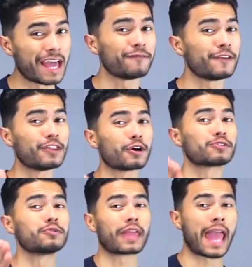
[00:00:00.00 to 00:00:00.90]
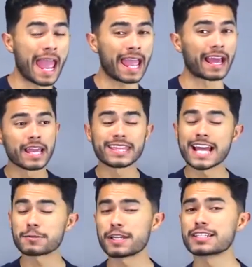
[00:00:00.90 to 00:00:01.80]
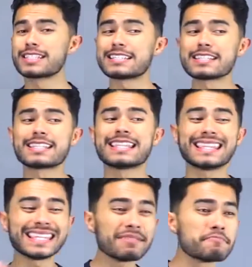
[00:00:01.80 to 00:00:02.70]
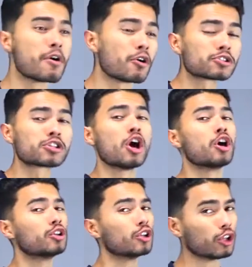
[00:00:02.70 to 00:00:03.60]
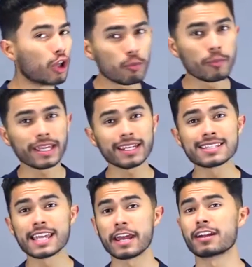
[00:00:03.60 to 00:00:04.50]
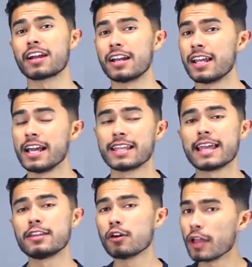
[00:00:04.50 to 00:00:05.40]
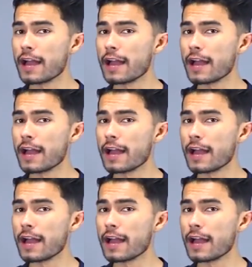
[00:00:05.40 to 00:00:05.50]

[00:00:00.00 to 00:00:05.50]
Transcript: envy those who can. And that's because this is the most low maintenance haircut that you'll